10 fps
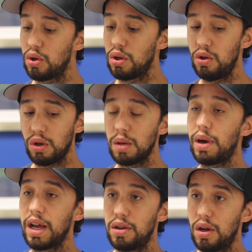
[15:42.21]
You can
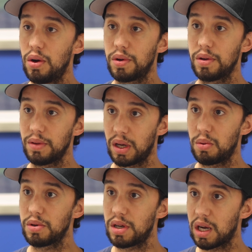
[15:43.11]
buy a node,
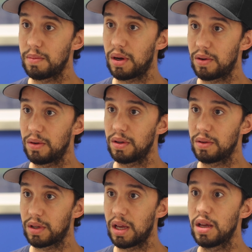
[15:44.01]
like we were talking about earlier,
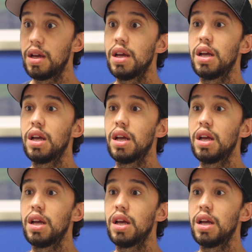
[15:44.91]
okay?